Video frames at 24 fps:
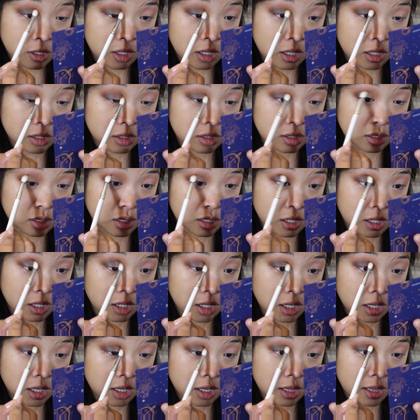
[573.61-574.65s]
and to
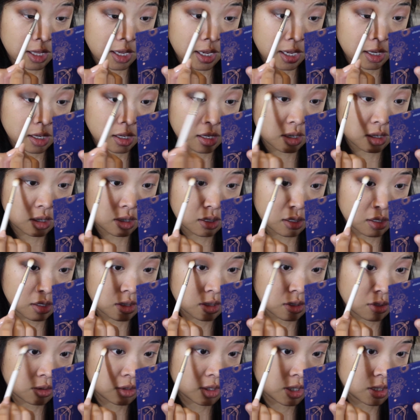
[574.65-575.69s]
cut that
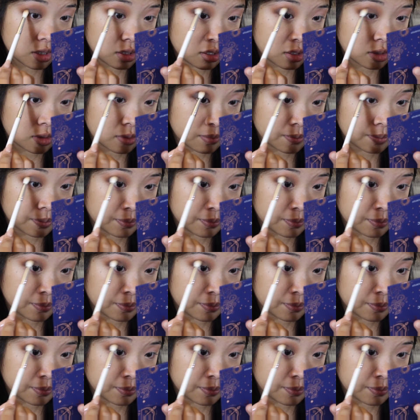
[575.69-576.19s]
crease.